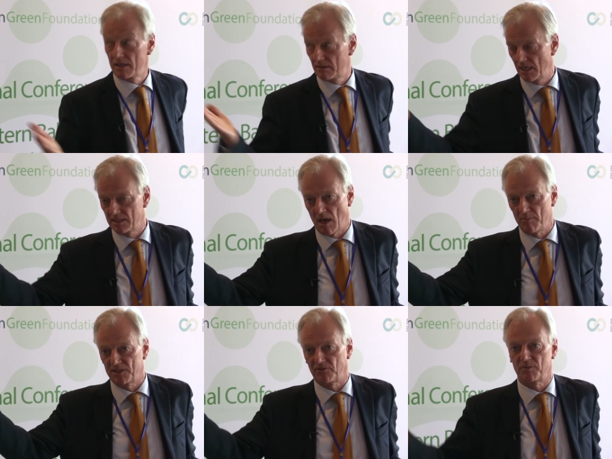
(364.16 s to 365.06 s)
like the
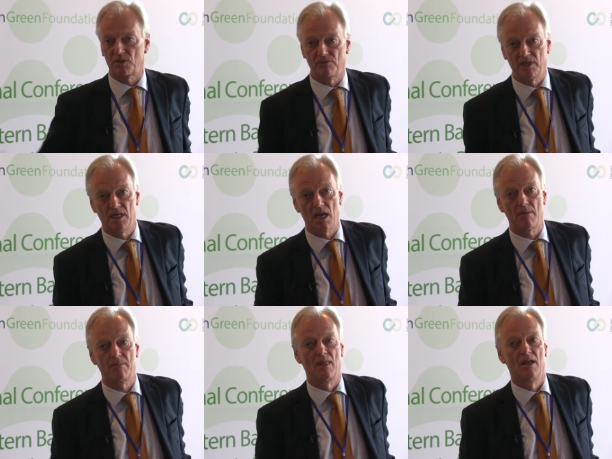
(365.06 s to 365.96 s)
examples from
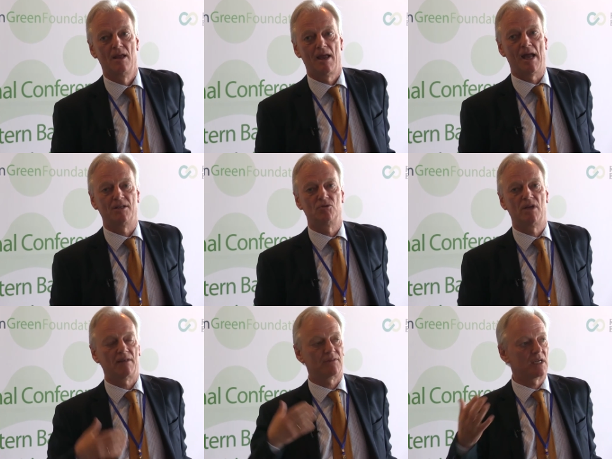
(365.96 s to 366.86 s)
Slovenia, and you
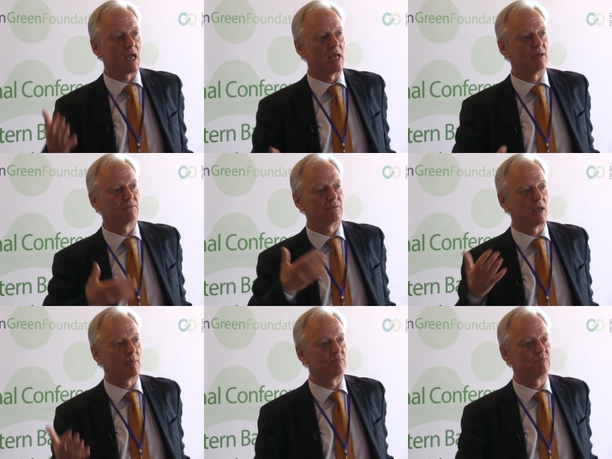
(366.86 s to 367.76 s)
get the kind of
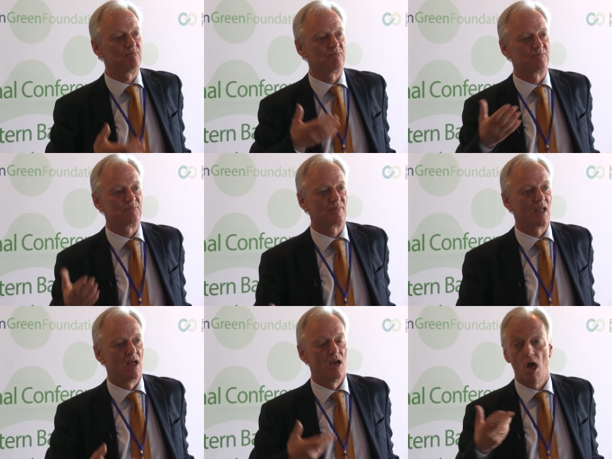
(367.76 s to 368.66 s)

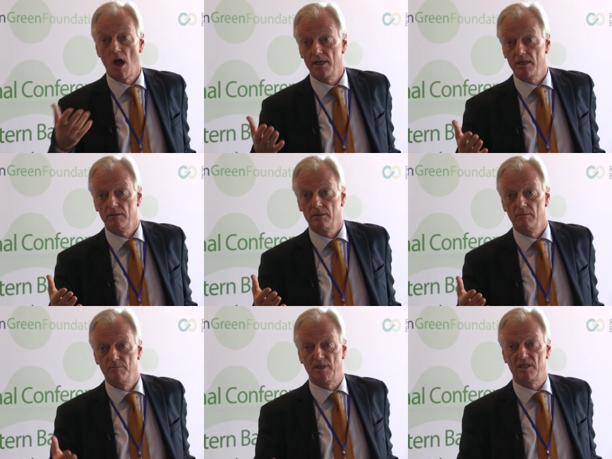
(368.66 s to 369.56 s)
learning
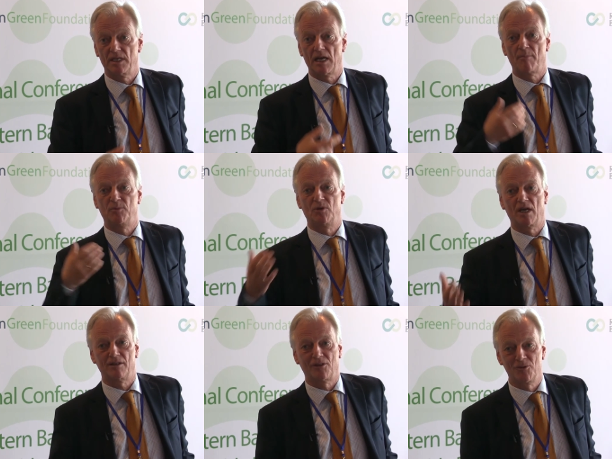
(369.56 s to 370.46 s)
building up, you
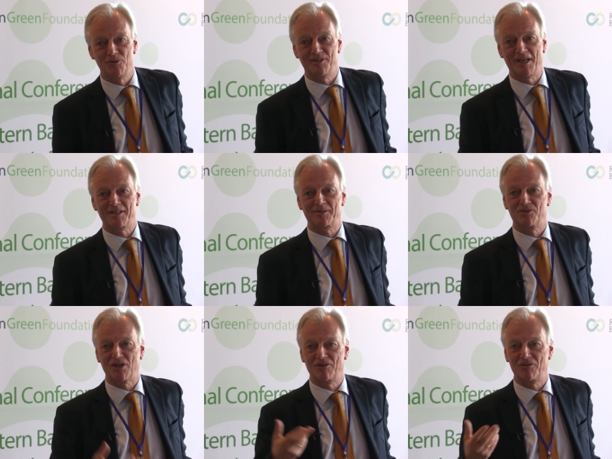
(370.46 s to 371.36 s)
get
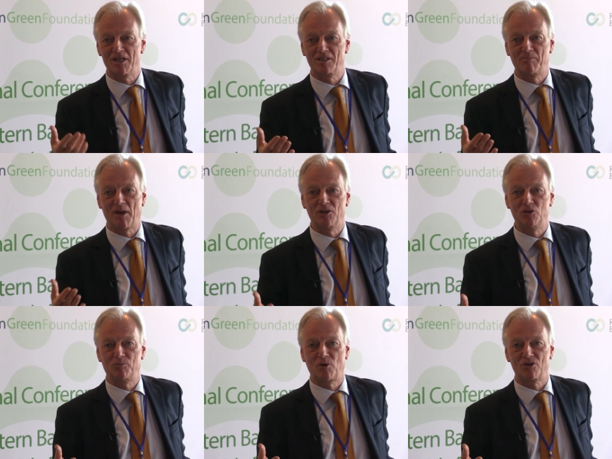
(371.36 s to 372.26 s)
enthusiasm generated by
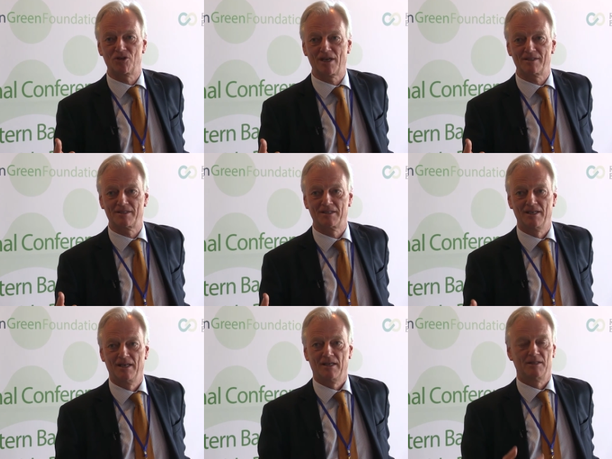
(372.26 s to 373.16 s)
new projects.
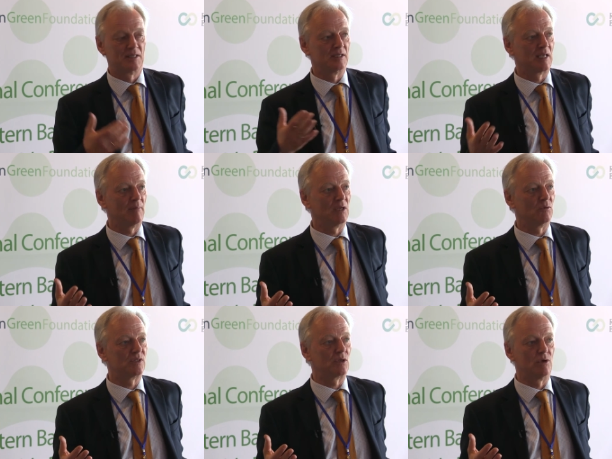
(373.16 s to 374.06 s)
This is
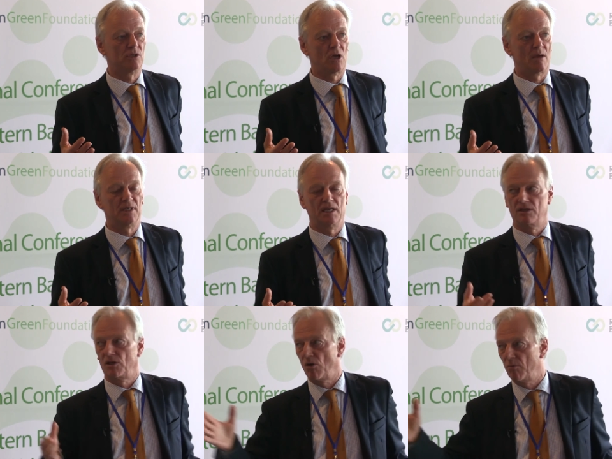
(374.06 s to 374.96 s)
something we saw in Germany,
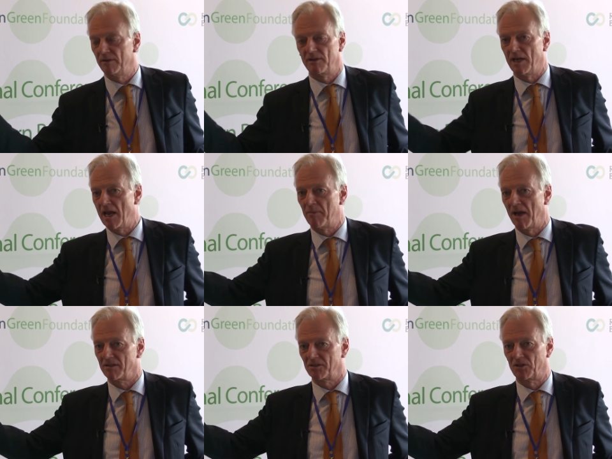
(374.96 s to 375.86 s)
you know, when the
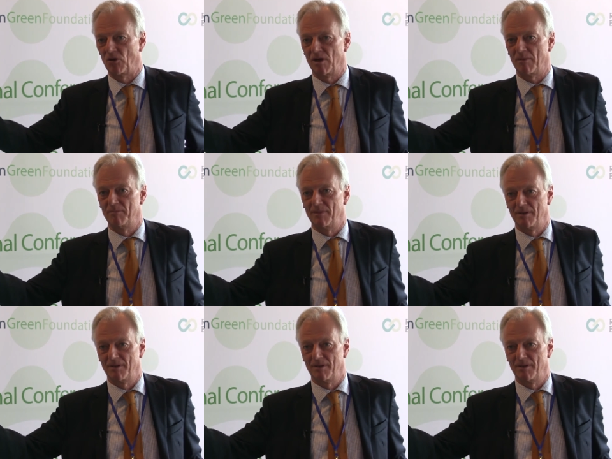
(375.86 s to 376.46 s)
neighbor has a solar